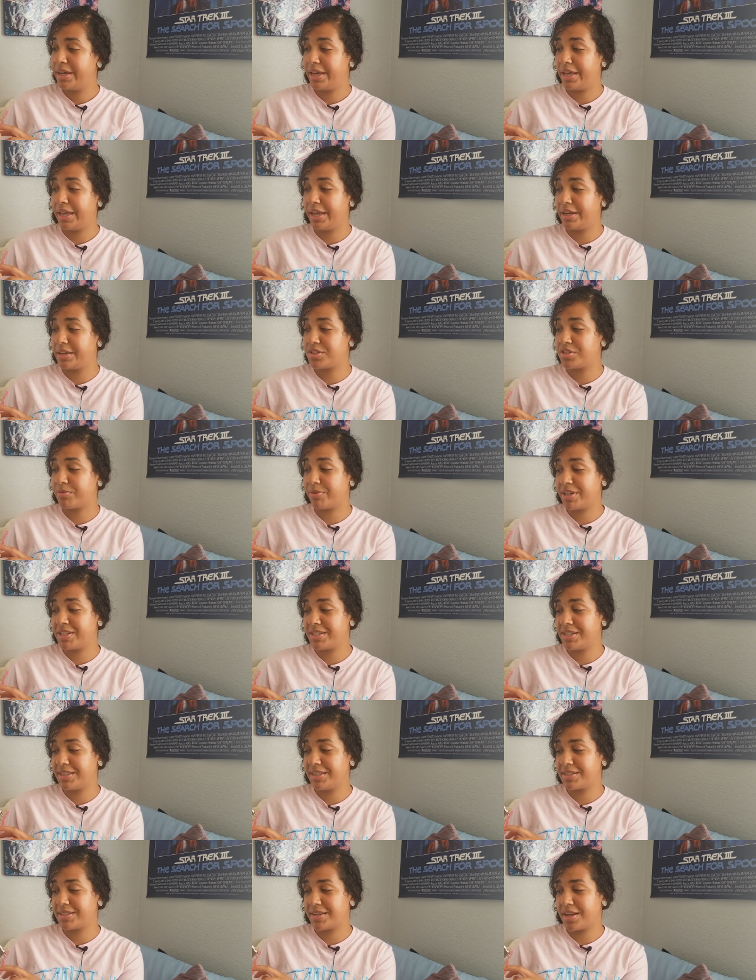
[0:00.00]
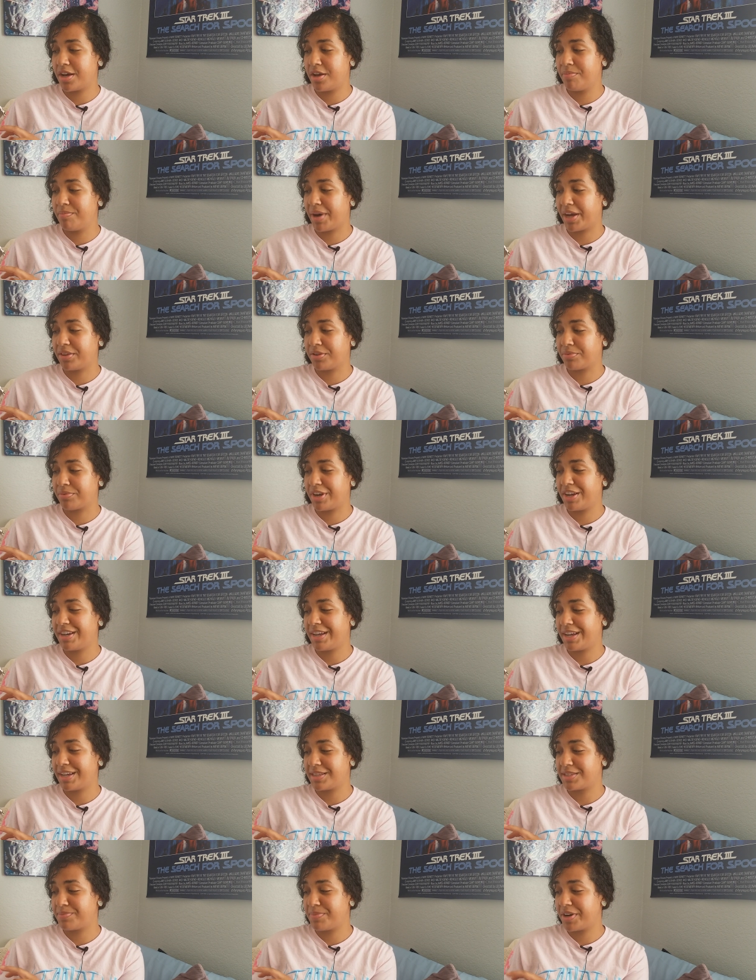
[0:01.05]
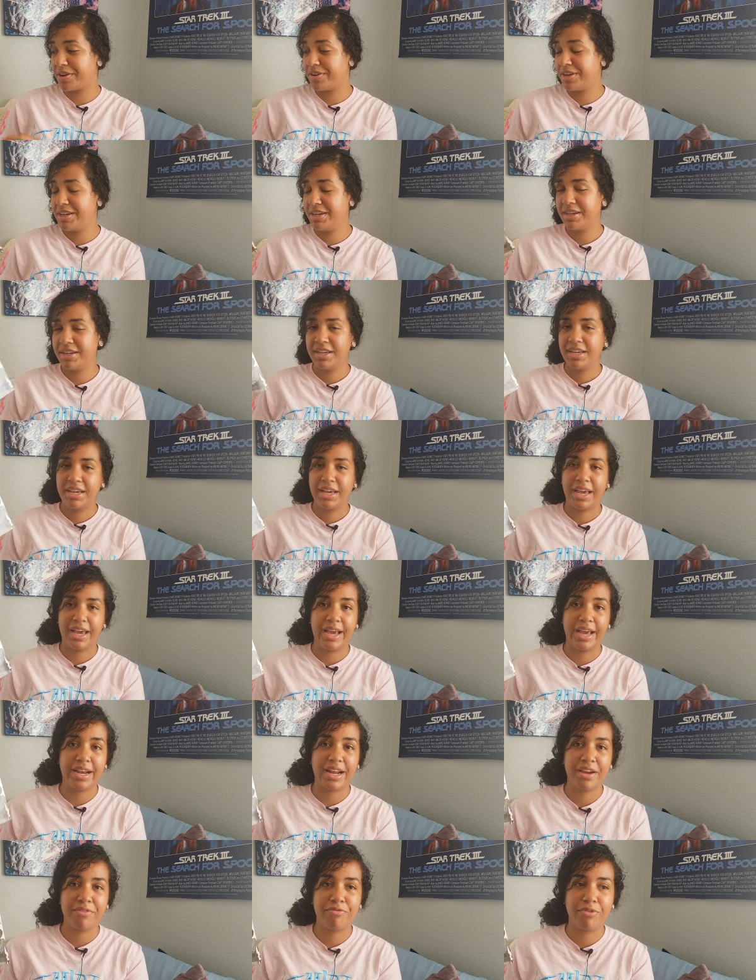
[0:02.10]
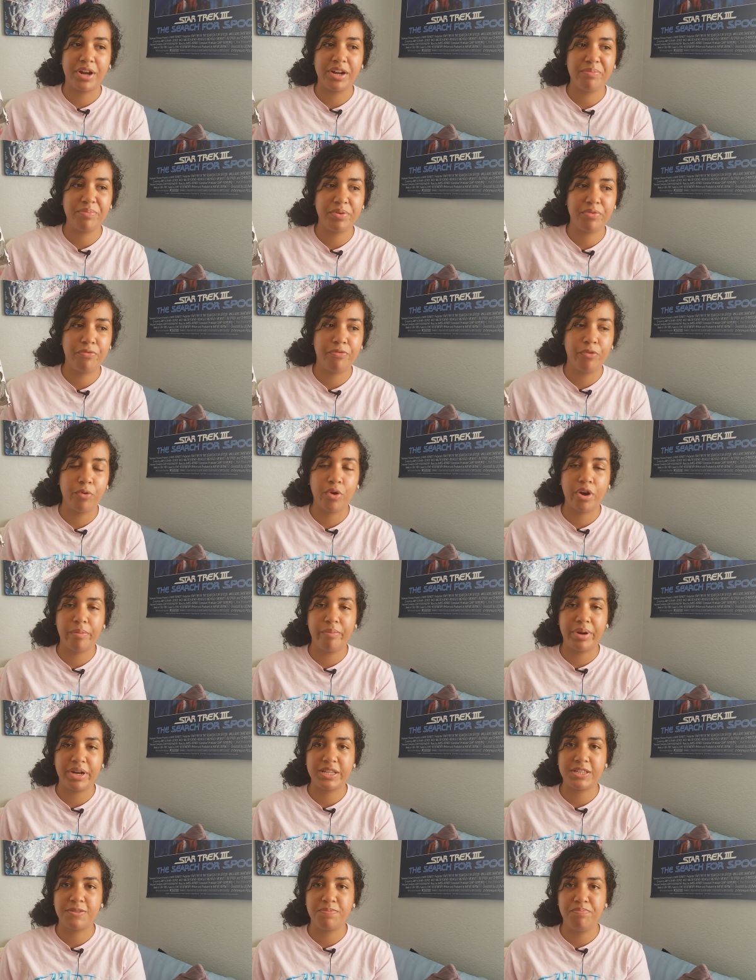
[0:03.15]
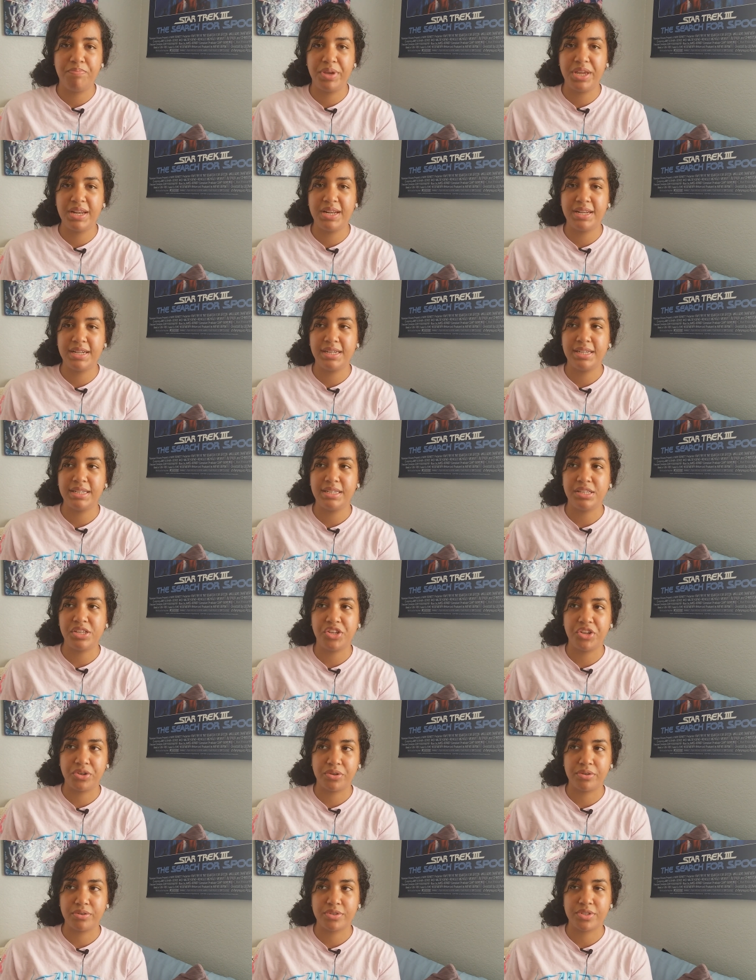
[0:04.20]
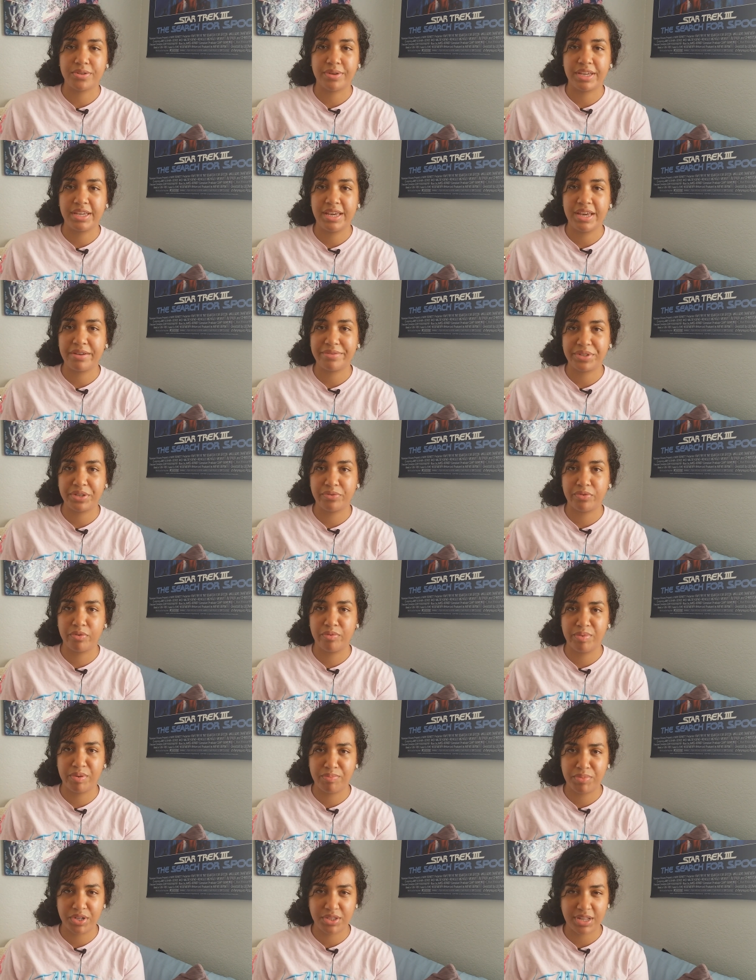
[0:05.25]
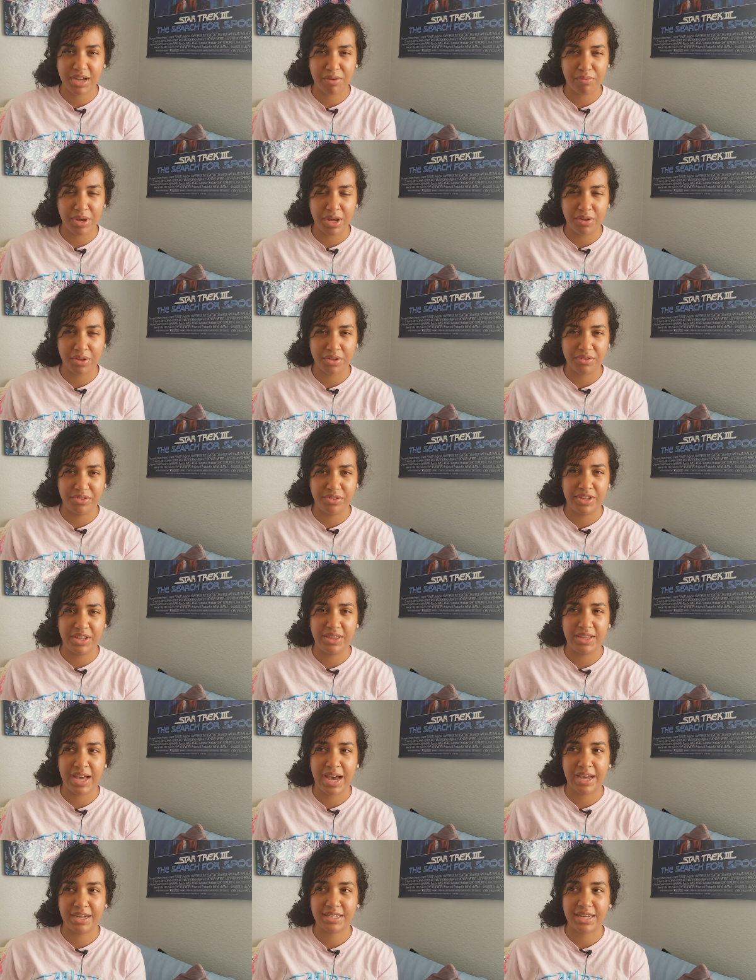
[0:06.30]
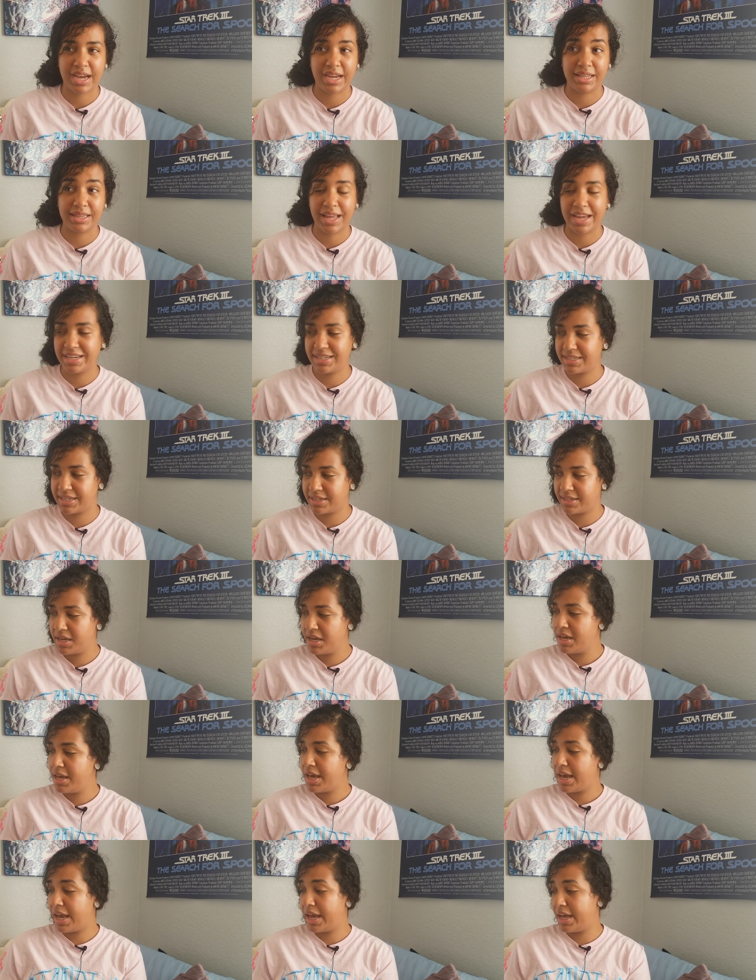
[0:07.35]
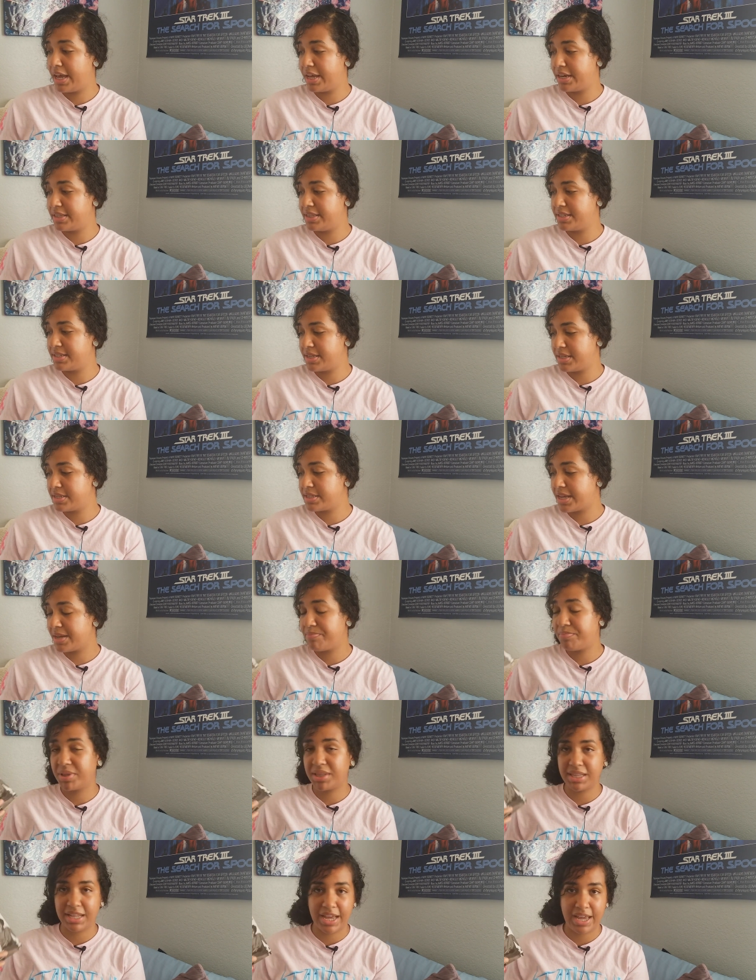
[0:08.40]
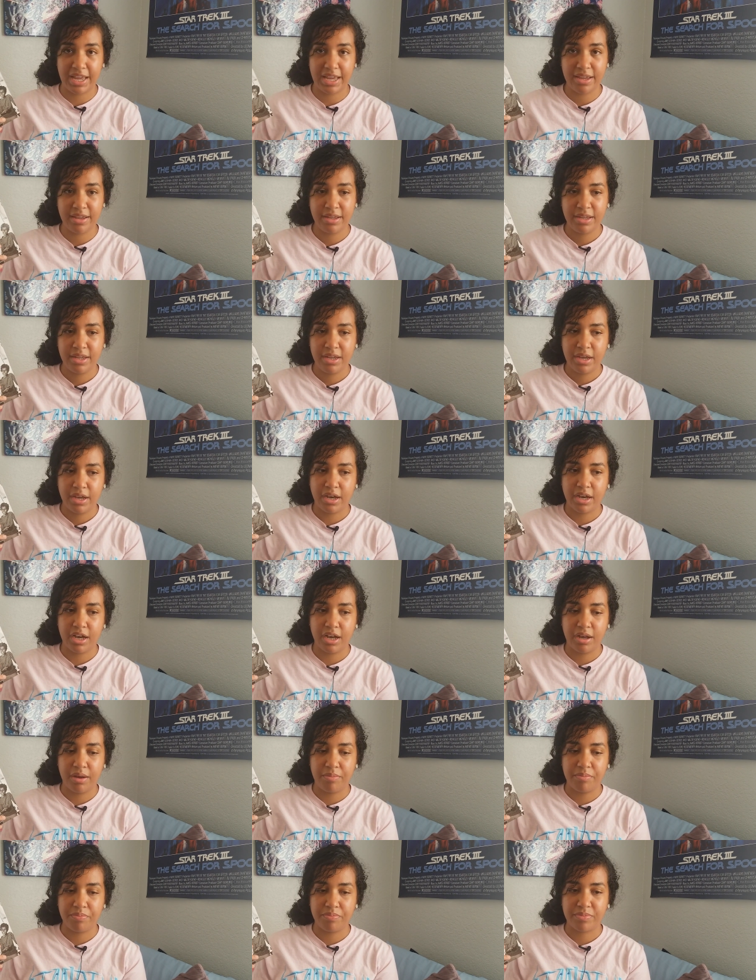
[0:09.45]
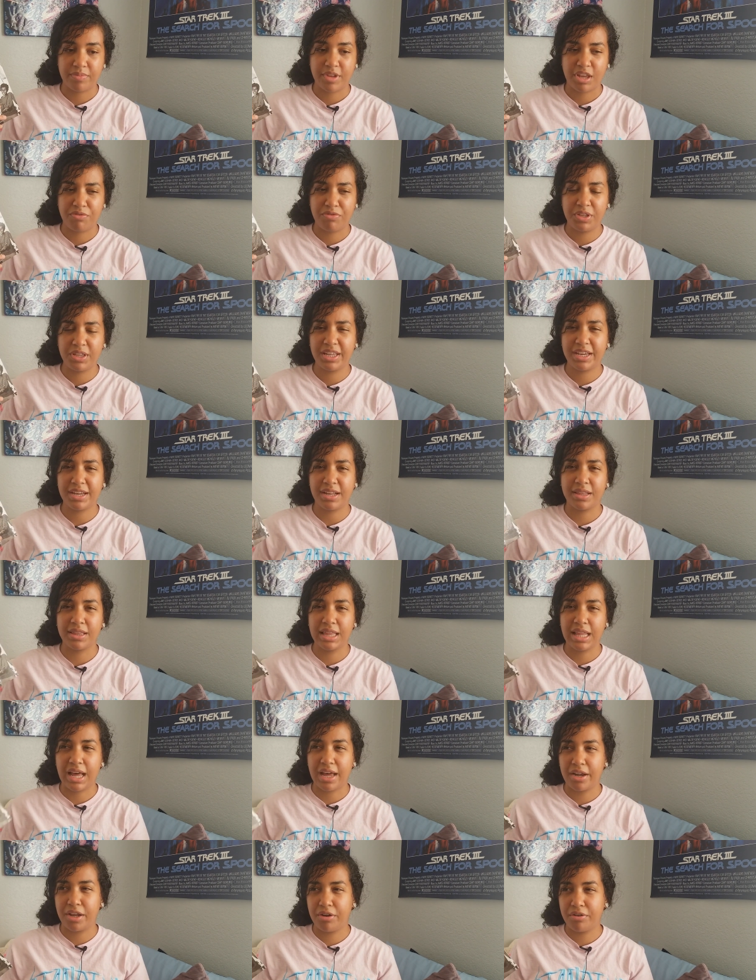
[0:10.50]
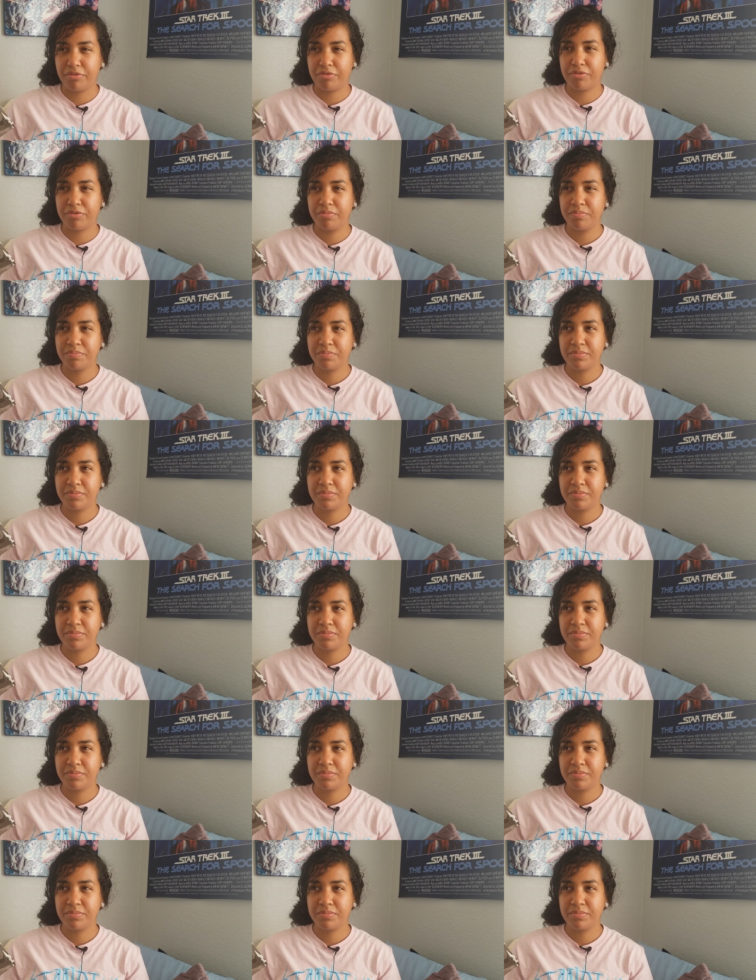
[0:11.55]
And it's A Raisin in the Sun by Lorraine Hansberry. And I've read it before, but it's been years, so I can't really remember it that well. Other than that, I liked it. And this is a play. Um, I feel like a lot of,